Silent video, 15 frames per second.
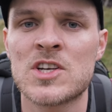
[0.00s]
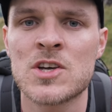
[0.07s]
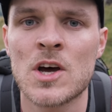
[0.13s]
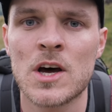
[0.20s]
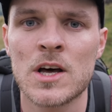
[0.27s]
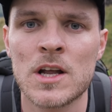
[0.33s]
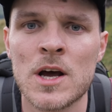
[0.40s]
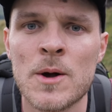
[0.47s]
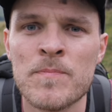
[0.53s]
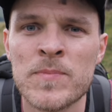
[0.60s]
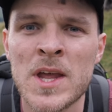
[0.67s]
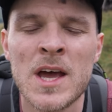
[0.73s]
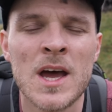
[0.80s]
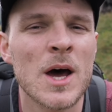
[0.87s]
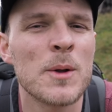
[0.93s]
Turner,
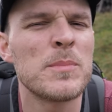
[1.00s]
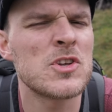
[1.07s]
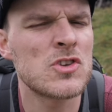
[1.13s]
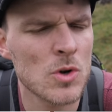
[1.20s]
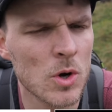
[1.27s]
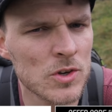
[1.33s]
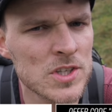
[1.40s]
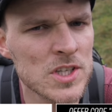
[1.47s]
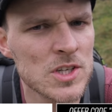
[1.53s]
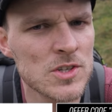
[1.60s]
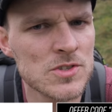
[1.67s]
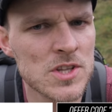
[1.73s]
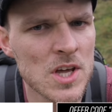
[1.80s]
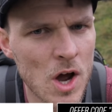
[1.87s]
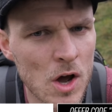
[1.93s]
and be sure to
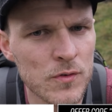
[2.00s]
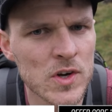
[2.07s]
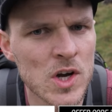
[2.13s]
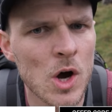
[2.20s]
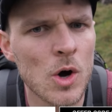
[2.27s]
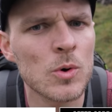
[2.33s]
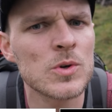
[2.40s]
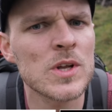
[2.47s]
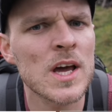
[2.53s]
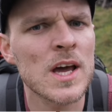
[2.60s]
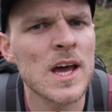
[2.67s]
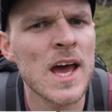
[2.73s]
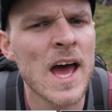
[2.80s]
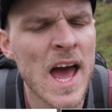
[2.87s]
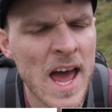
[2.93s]
use the offer code
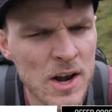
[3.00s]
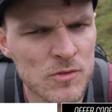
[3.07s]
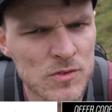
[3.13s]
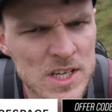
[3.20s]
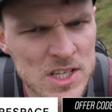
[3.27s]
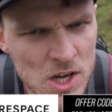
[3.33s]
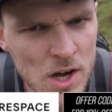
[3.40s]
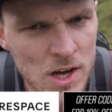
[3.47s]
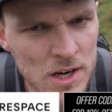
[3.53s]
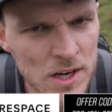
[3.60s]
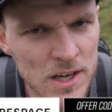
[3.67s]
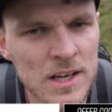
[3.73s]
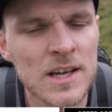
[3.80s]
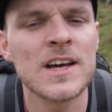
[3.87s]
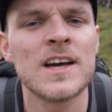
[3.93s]
Henry
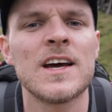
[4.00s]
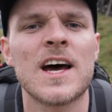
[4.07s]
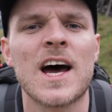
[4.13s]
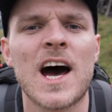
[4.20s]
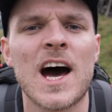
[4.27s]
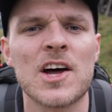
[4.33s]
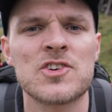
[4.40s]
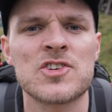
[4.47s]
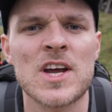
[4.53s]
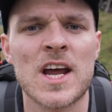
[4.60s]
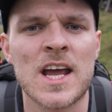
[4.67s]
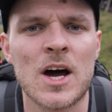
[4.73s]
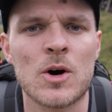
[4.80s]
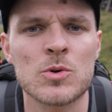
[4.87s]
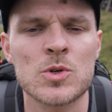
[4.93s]
Turner at
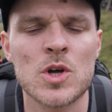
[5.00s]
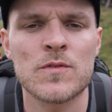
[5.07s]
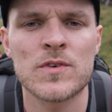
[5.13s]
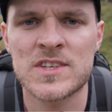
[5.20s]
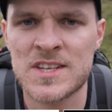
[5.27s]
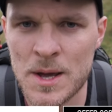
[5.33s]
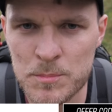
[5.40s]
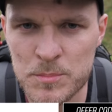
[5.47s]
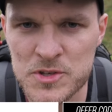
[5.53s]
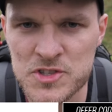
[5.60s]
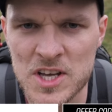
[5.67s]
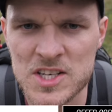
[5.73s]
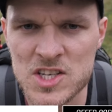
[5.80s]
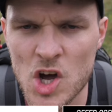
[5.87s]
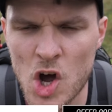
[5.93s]
checkout for
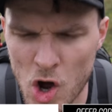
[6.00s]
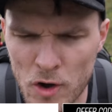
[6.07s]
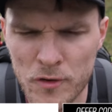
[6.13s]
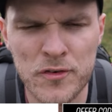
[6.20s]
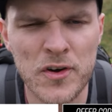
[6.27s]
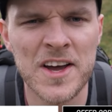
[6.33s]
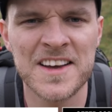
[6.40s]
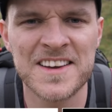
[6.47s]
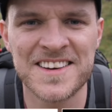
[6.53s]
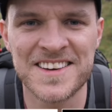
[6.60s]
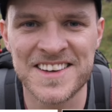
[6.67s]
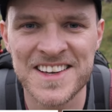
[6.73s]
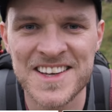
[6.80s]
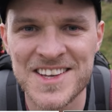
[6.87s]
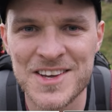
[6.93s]
10% off
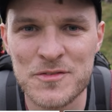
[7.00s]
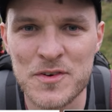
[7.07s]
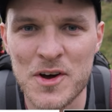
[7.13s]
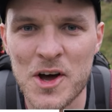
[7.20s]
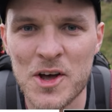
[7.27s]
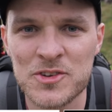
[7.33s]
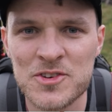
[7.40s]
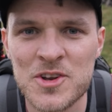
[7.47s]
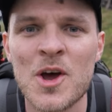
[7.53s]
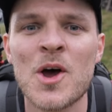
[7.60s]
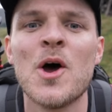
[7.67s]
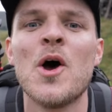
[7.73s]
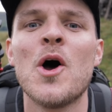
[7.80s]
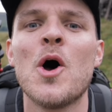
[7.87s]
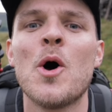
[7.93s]
your first
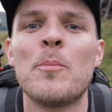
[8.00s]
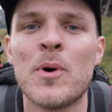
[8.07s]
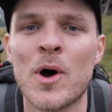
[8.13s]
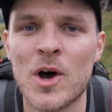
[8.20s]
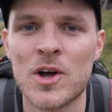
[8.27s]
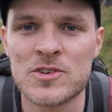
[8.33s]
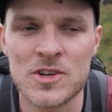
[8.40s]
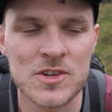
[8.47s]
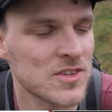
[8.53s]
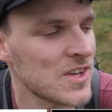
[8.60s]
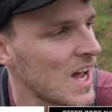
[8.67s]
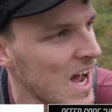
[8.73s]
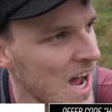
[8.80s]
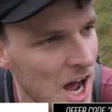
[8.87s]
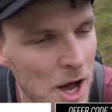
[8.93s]
purchase.
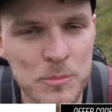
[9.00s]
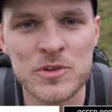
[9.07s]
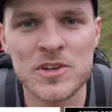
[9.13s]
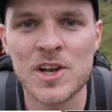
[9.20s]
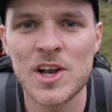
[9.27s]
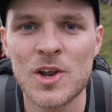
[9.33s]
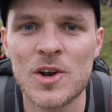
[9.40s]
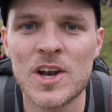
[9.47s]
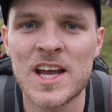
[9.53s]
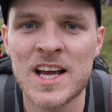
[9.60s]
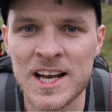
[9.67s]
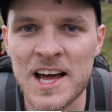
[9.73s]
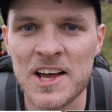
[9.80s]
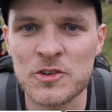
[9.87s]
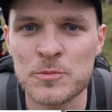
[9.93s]
Absolutely
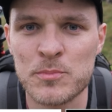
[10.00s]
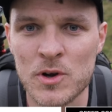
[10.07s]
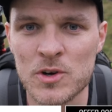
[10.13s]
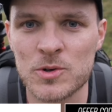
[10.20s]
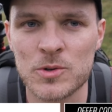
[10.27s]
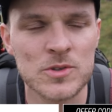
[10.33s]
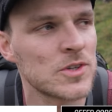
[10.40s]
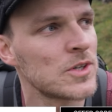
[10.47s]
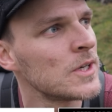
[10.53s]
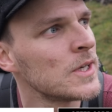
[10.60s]
class product.